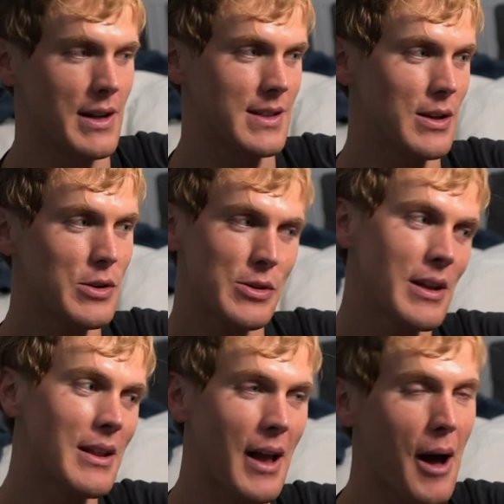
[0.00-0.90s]

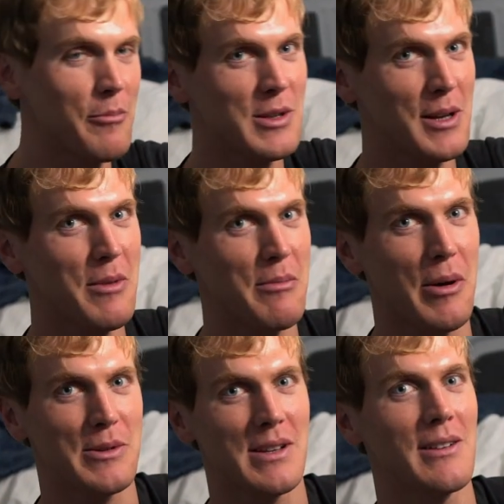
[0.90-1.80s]
Essentially, like I'm just gonna be
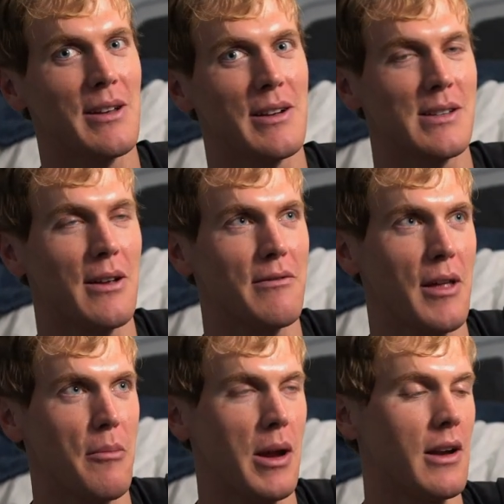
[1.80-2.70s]
posting a lot of stuff
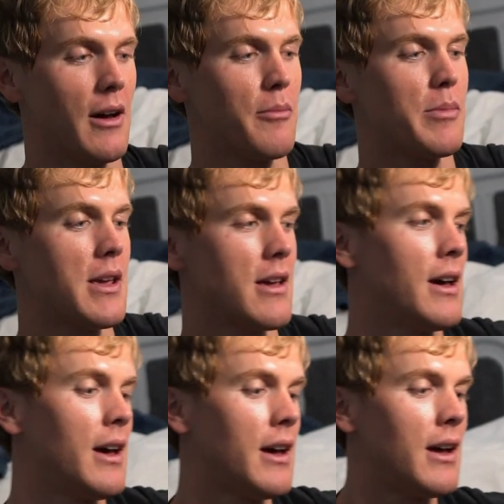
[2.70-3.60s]
that may not be
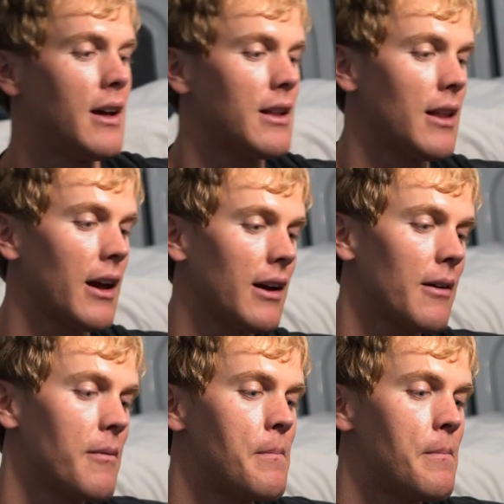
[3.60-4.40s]
like